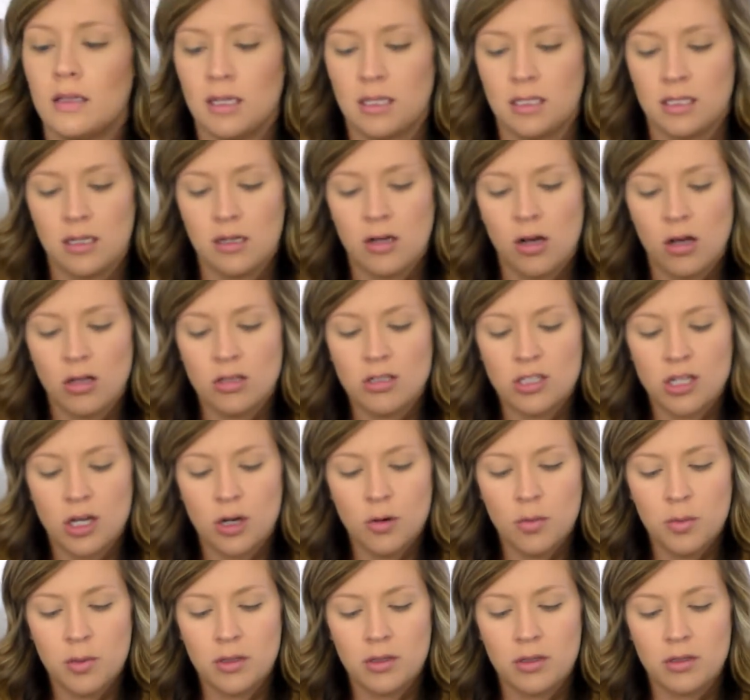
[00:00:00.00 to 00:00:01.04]
Is it called
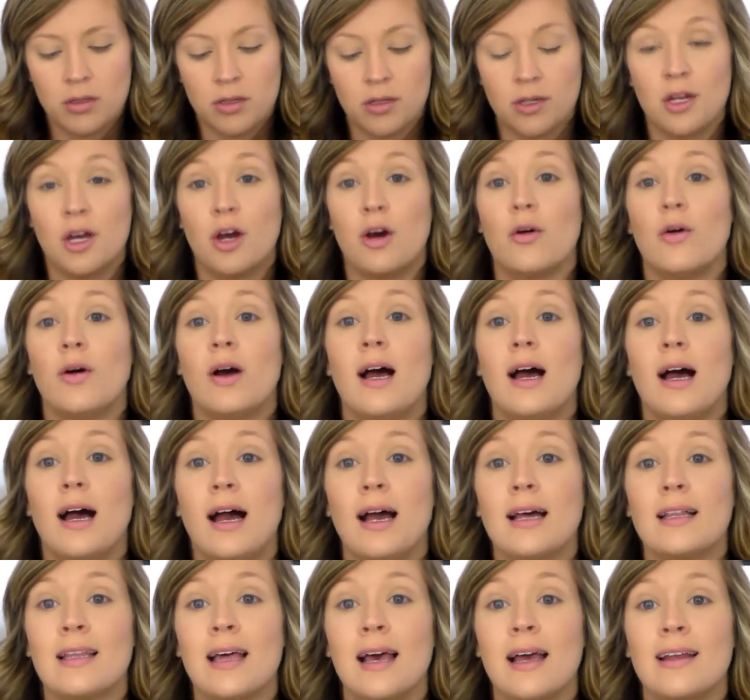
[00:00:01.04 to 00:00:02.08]
Taupe? No,
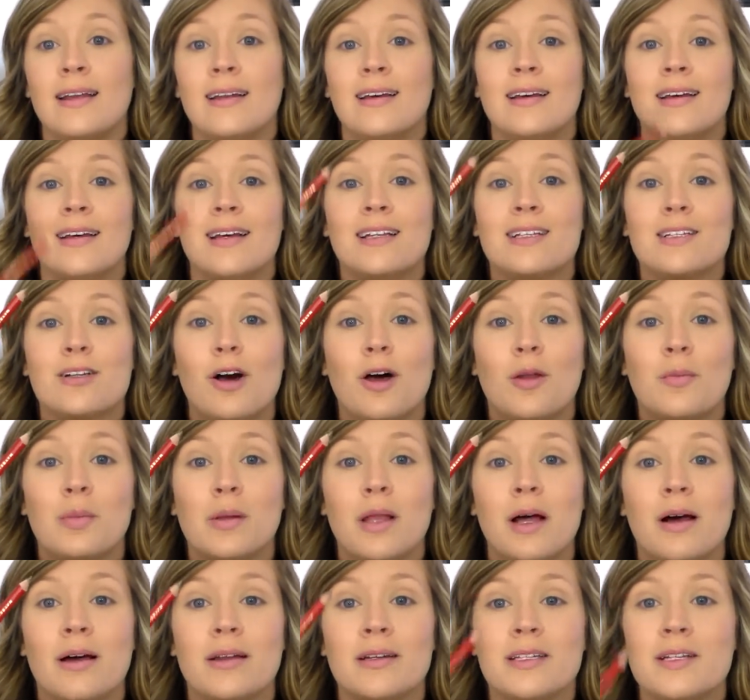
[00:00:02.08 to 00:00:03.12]
I lied. It's called
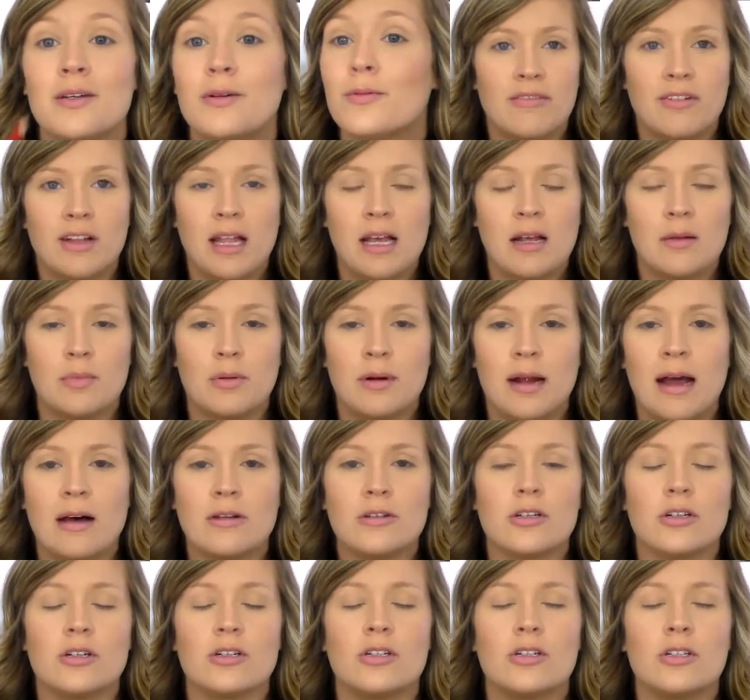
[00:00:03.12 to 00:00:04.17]
Blonde. I feel like
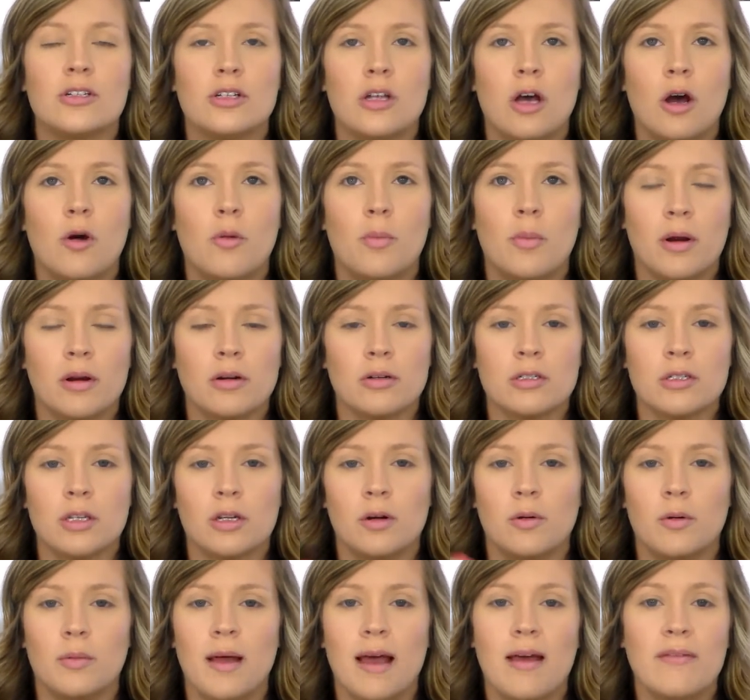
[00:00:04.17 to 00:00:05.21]
brows are so
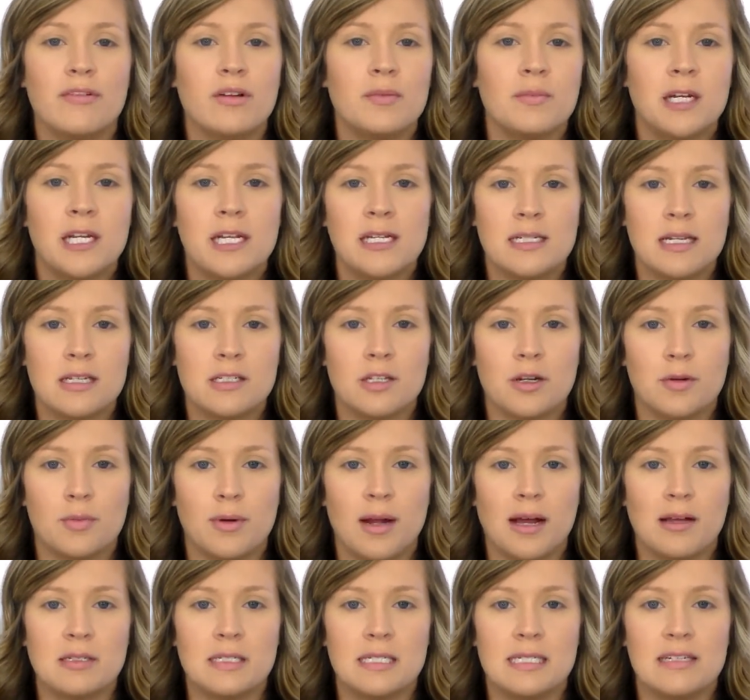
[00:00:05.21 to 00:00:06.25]
personal. Everybody does their
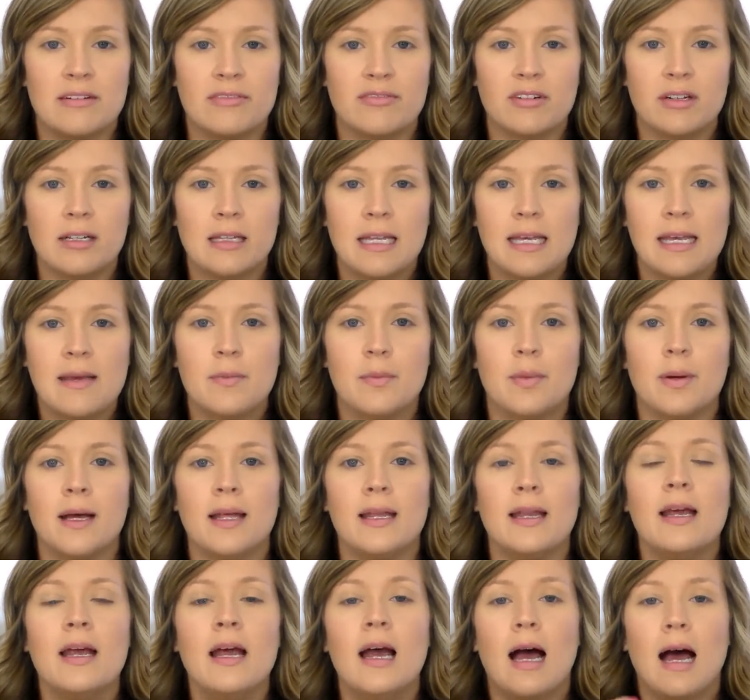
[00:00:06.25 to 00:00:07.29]
brows differently,
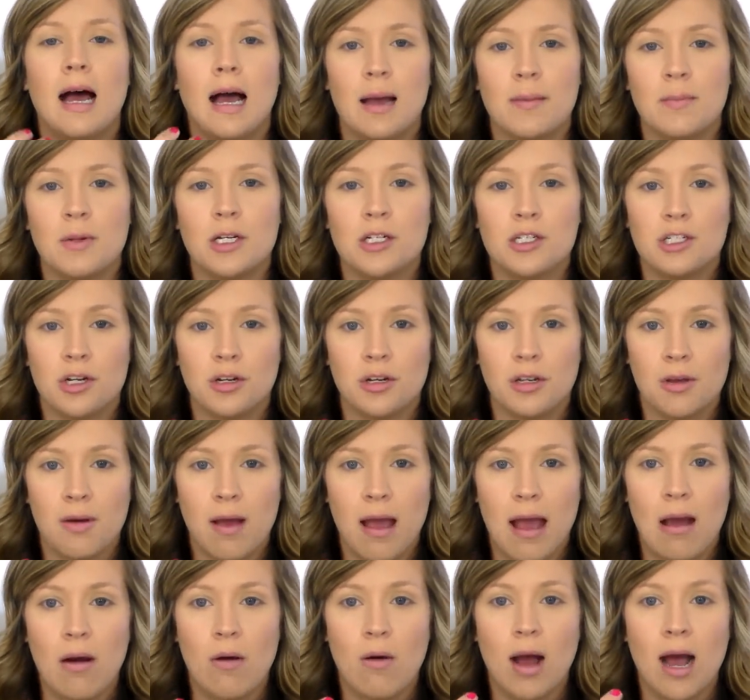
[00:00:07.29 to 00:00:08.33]
but I'm going to show you
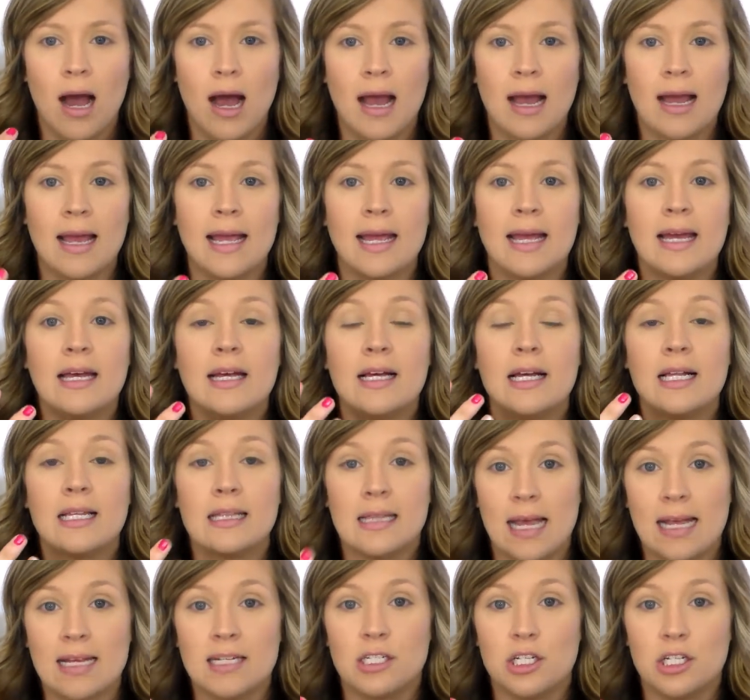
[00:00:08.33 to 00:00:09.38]
how I
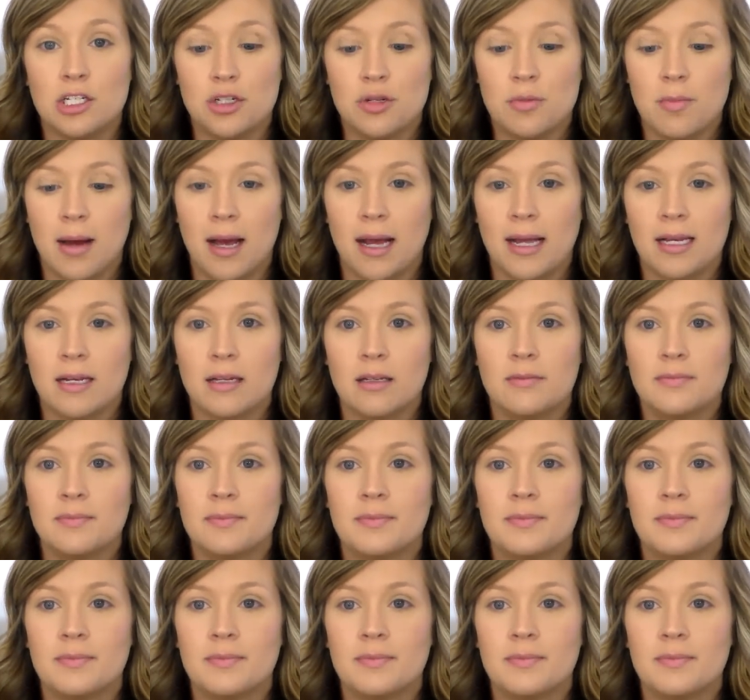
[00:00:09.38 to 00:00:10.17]
like to do mine.